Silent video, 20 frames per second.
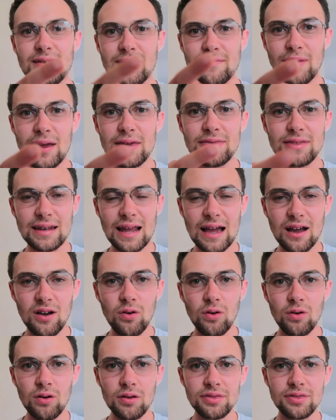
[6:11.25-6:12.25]
based on that
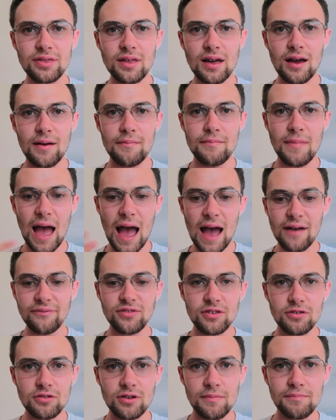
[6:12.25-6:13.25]
course,
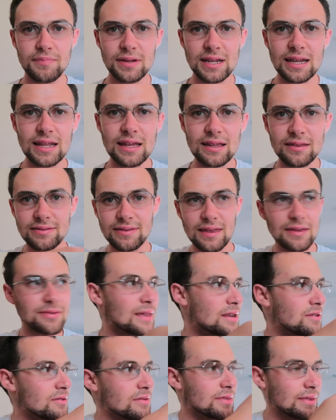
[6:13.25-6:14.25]
after you complete it, they
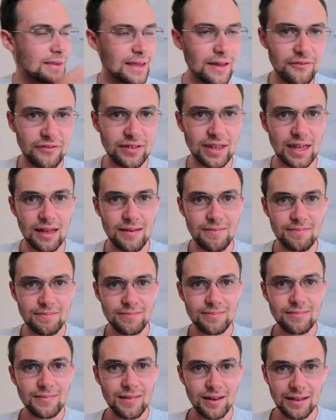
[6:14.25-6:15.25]
send you a certificate,
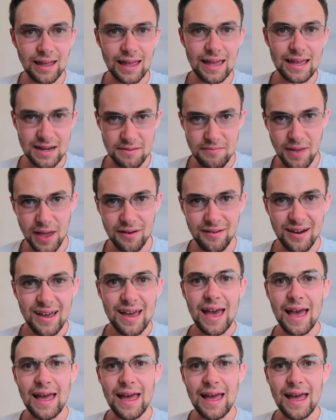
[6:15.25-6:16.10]
okay, in the mail.